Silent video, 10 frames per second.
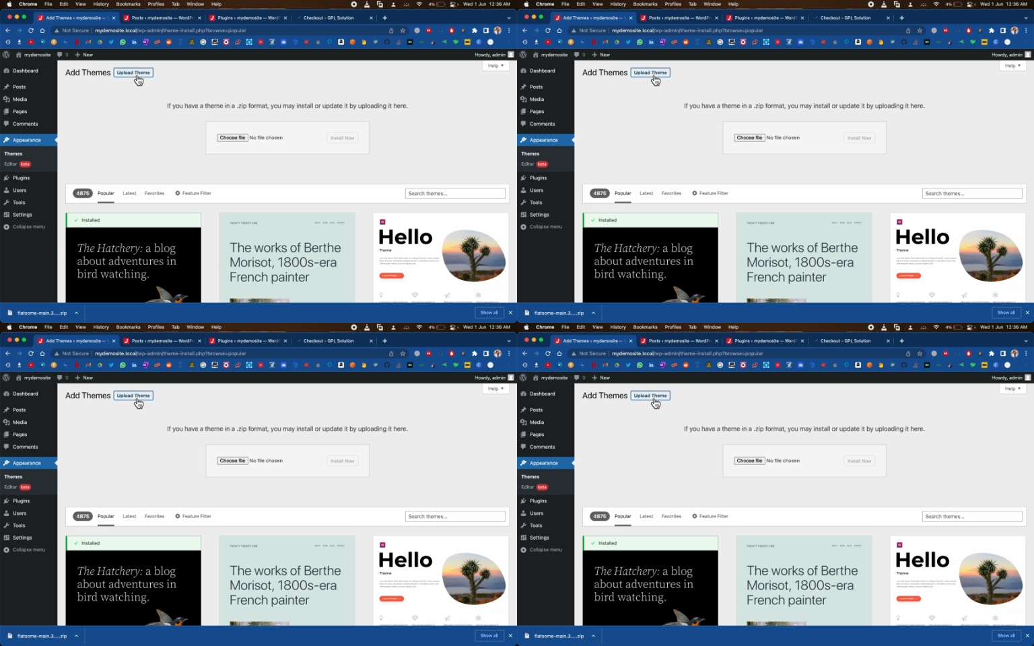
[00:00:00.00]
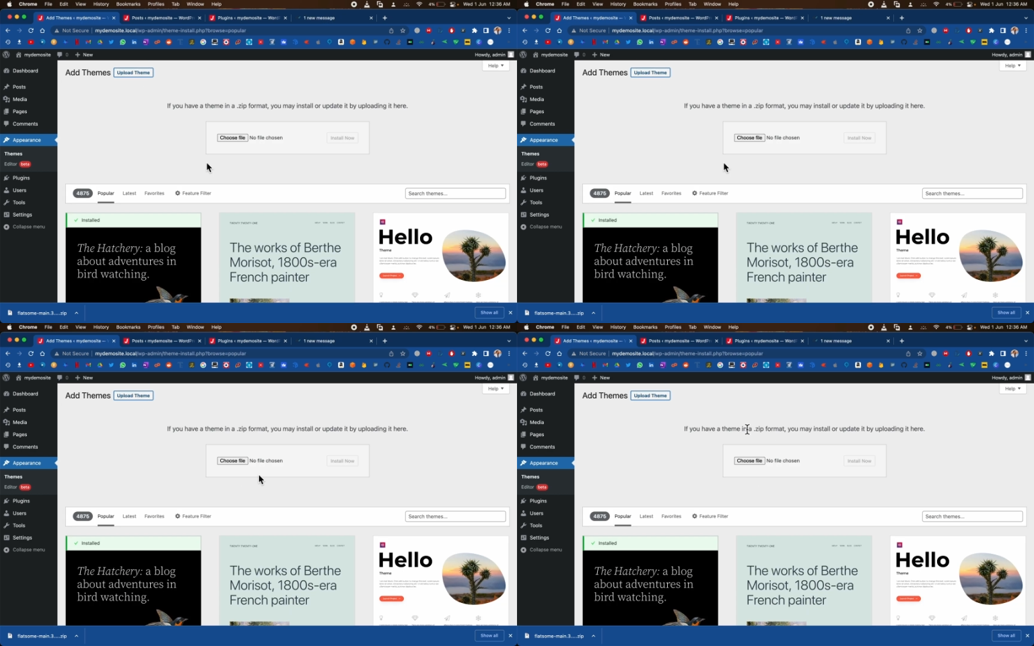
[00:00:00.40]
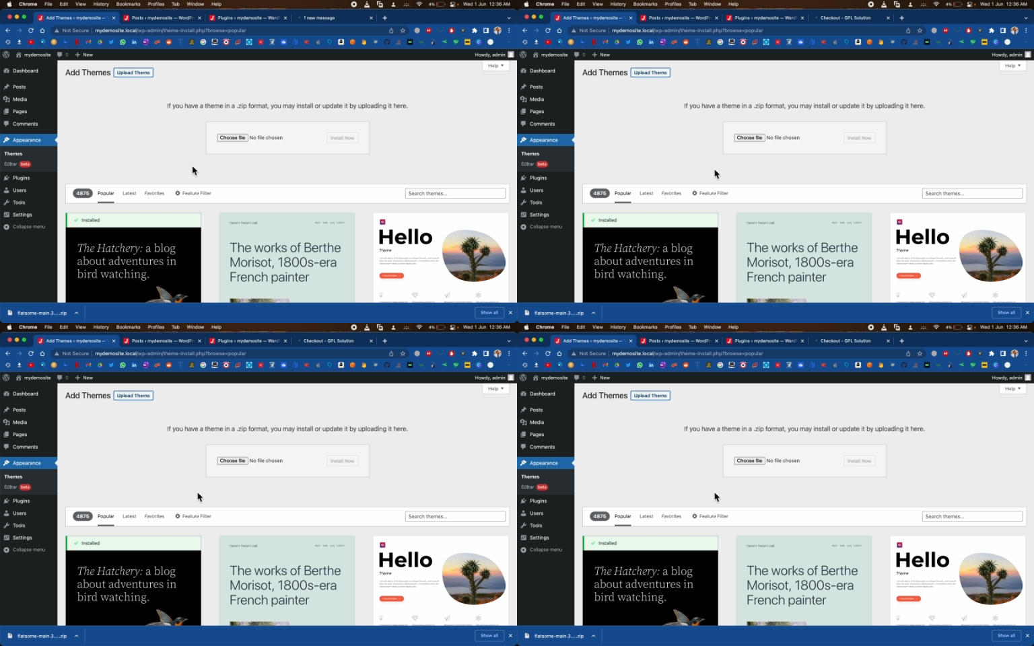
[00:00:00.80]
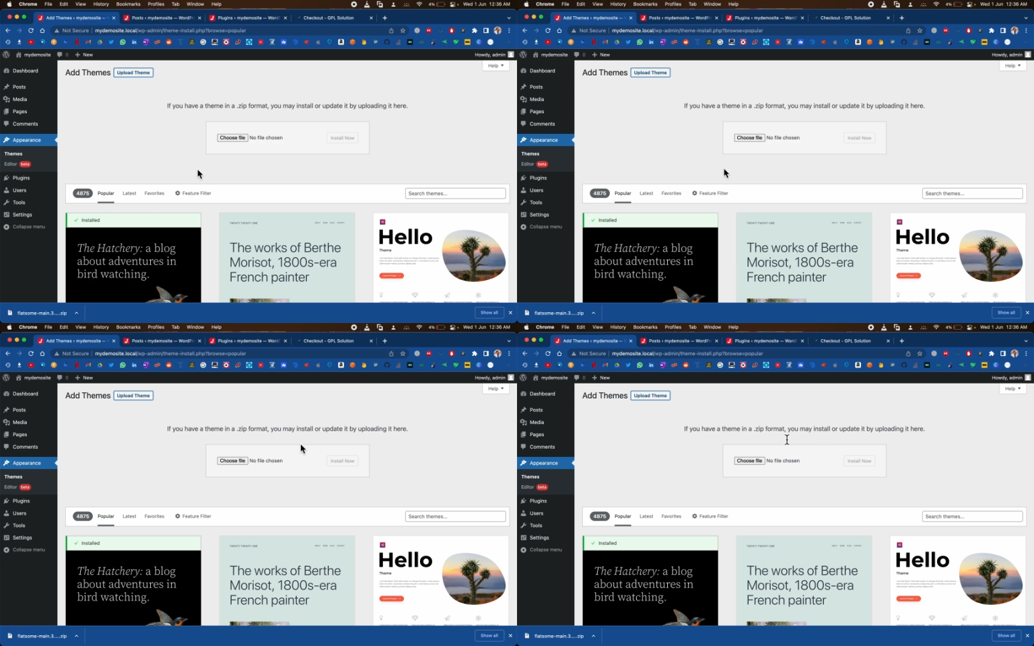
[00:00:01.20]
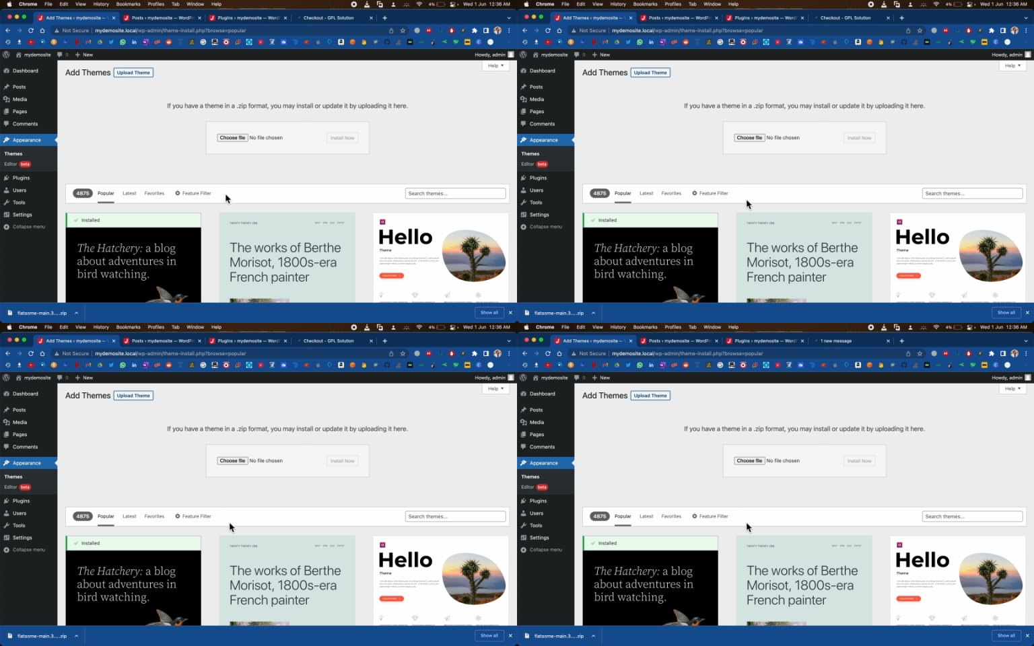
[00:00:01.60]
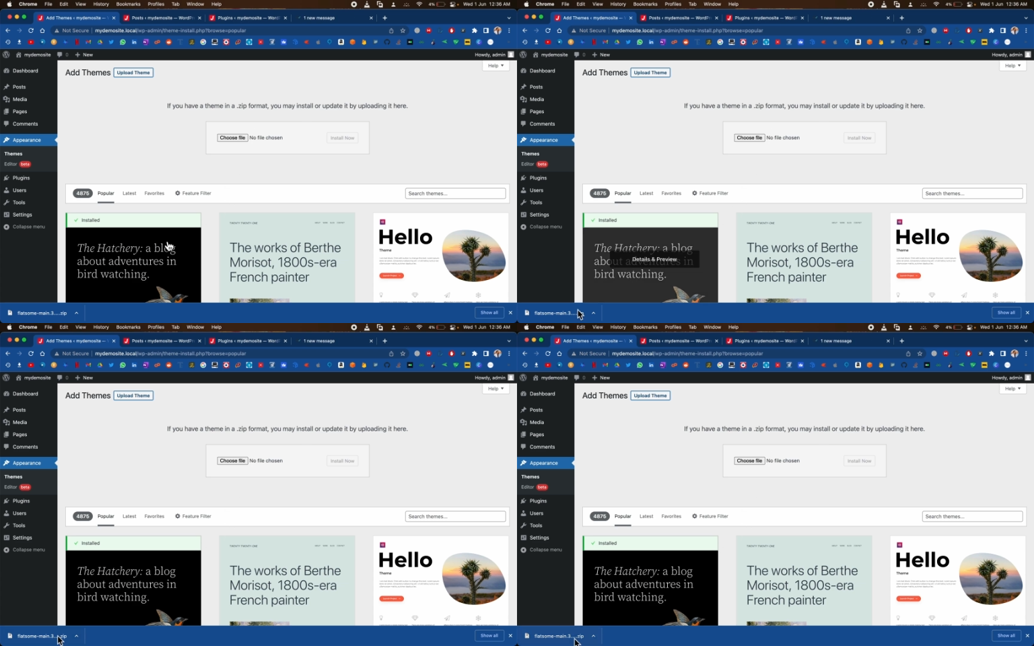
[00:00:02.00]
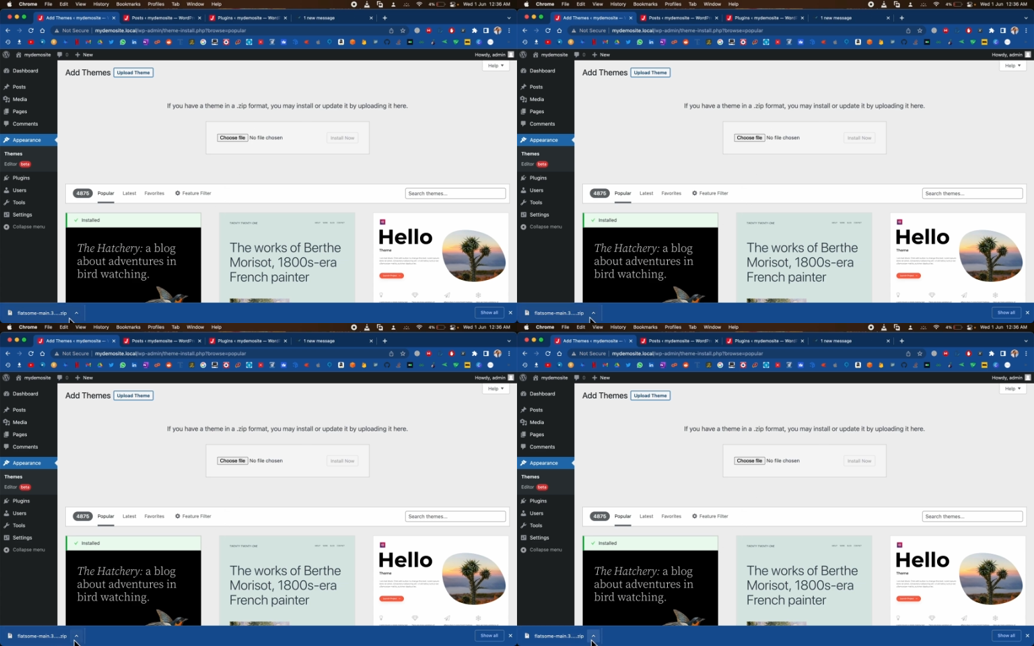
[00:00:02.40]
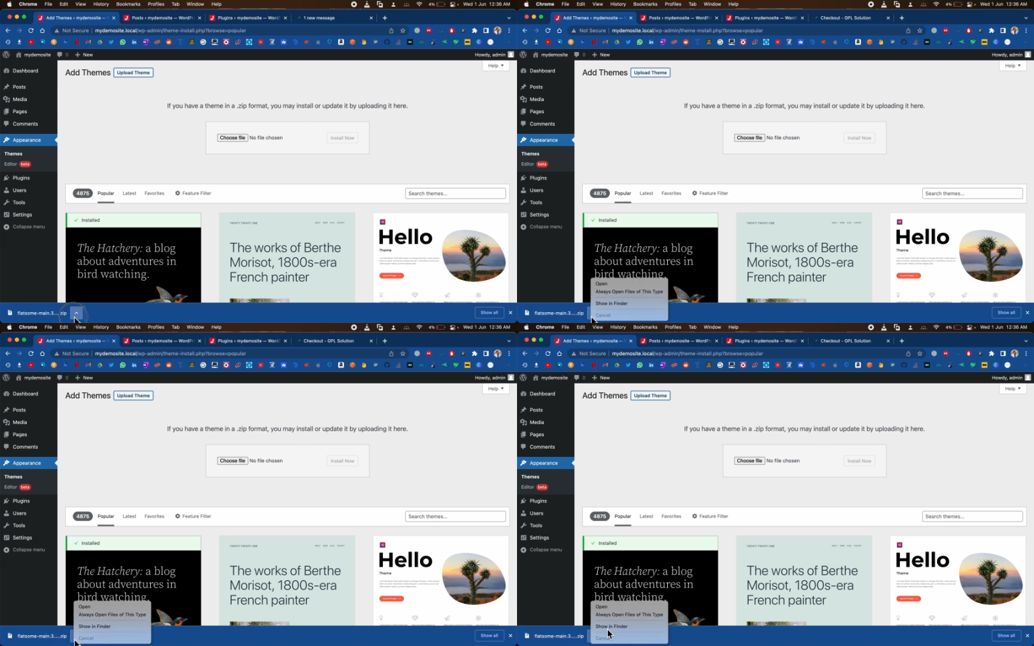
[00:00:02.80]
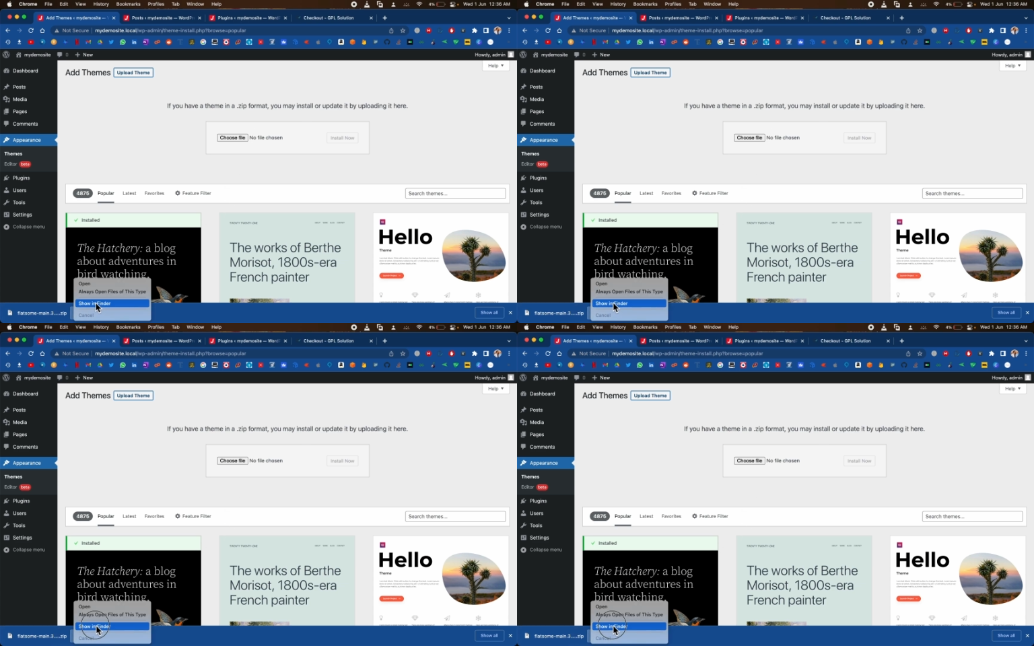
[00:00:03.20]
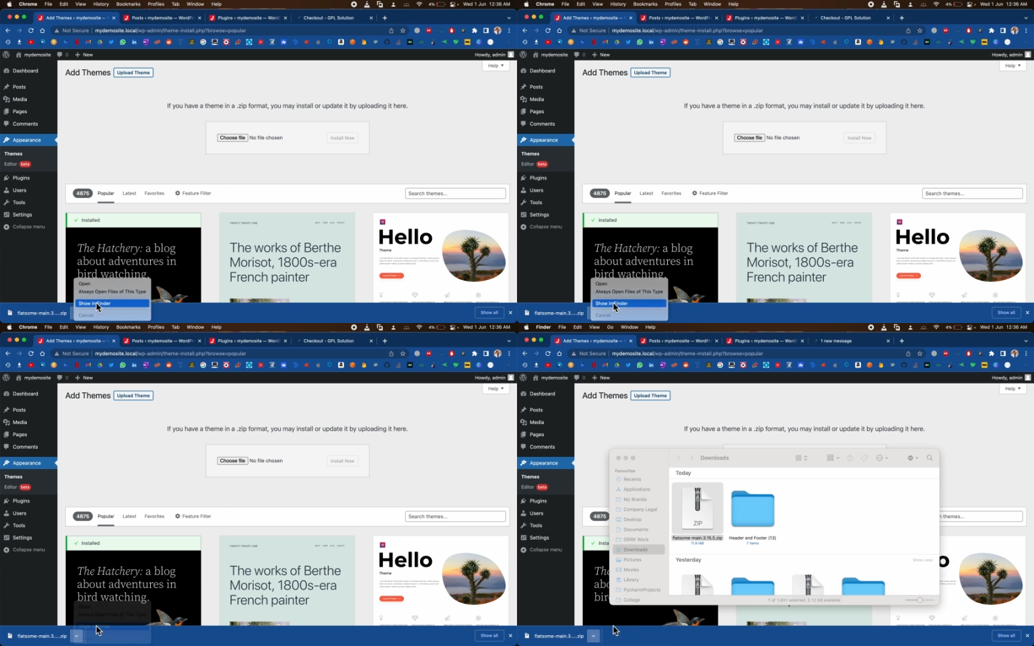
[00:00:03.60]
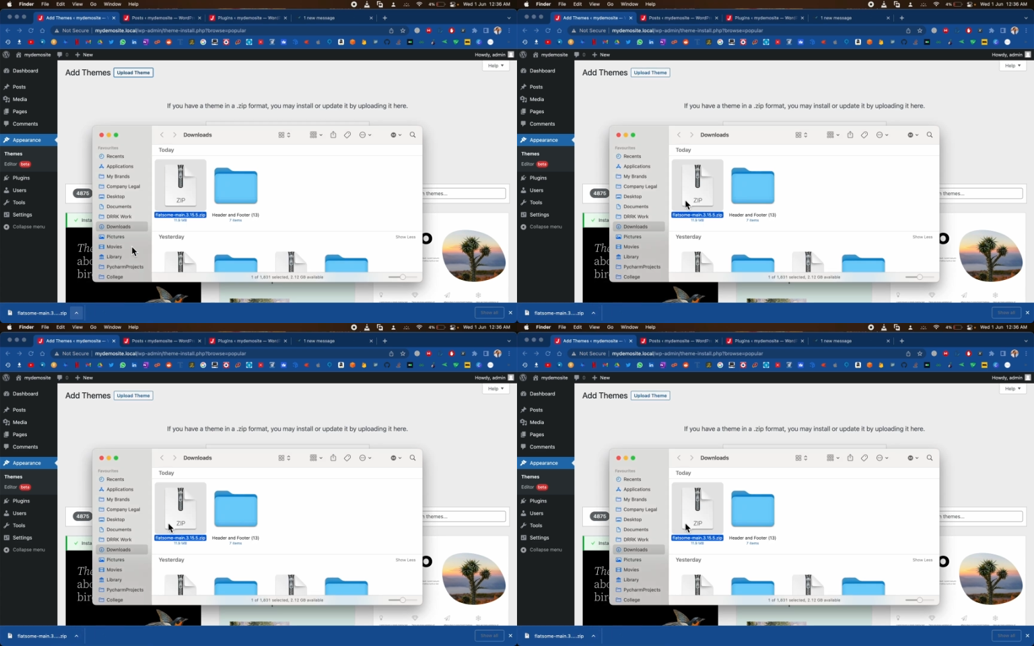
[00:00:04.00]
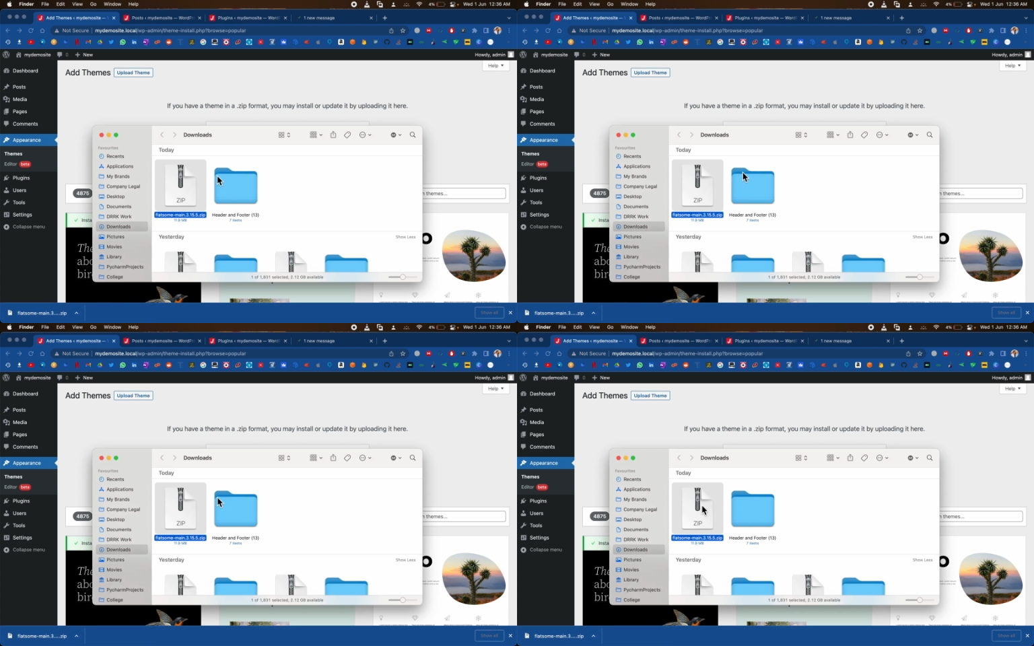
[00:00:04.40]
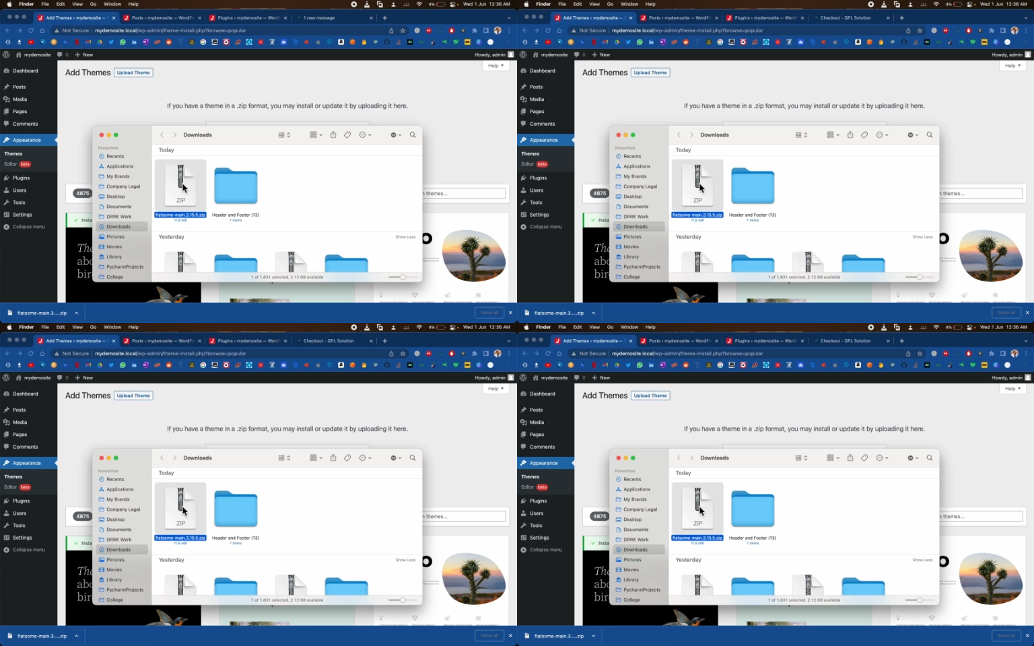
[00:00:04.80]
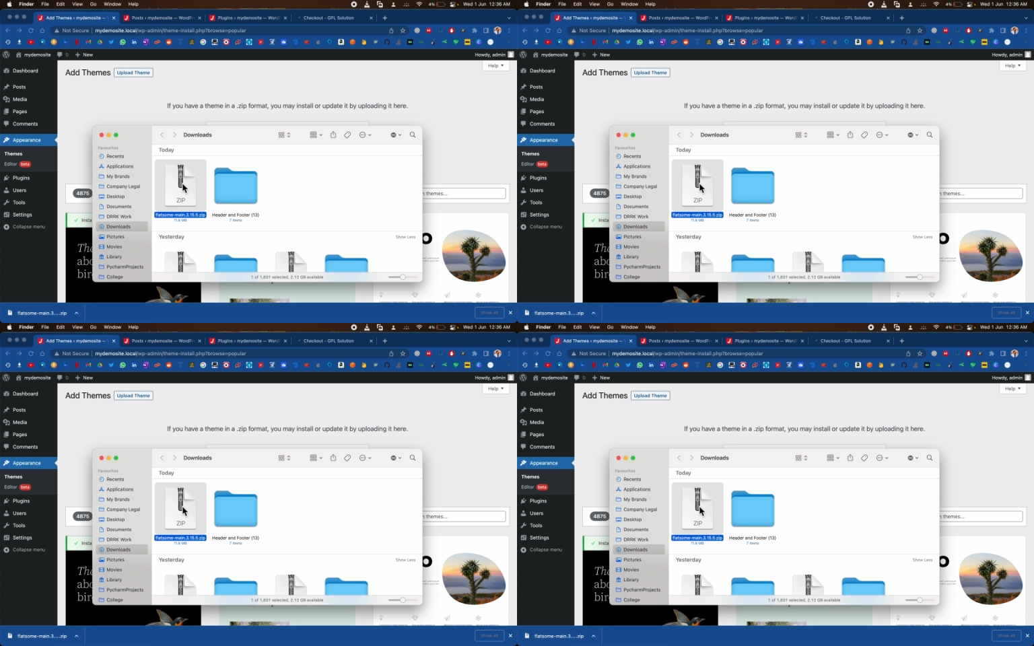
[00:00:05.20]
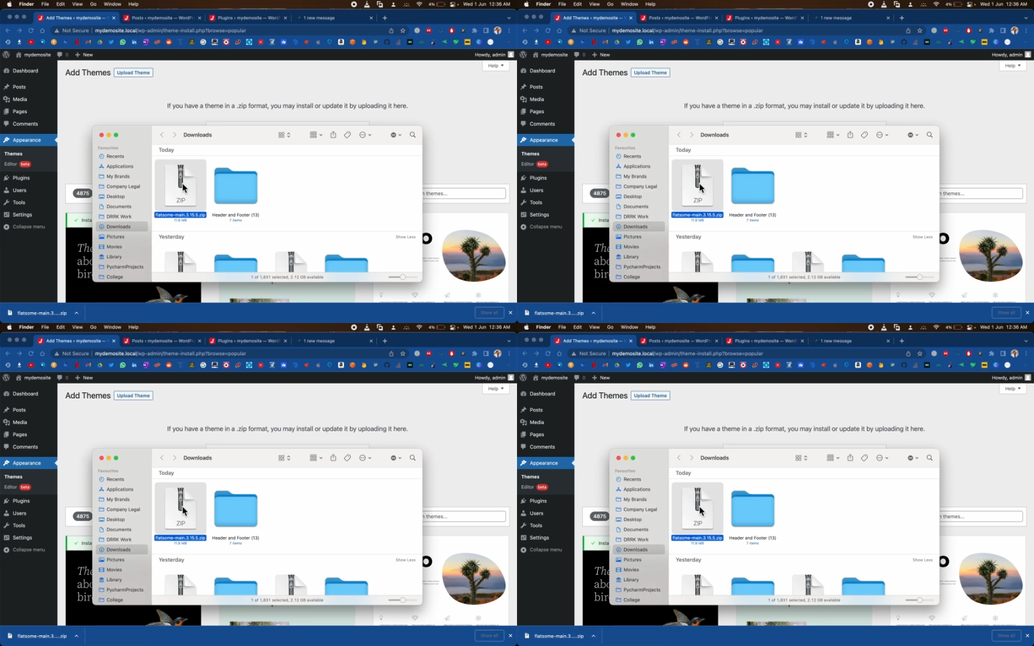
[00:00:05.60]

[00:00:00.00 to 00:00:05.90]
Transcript: [unreadable: no face in view]